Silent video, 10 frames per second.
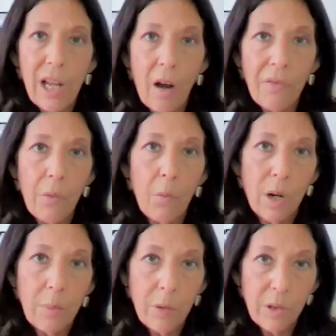they often
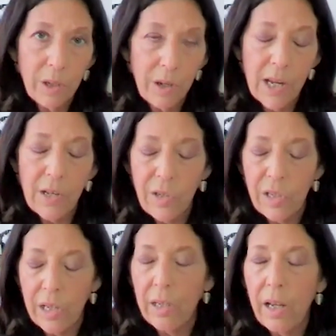want to put their kids
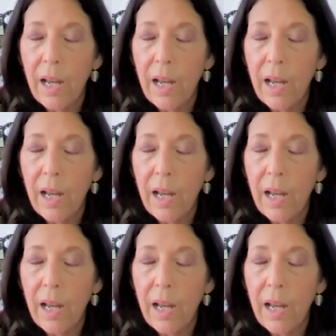in.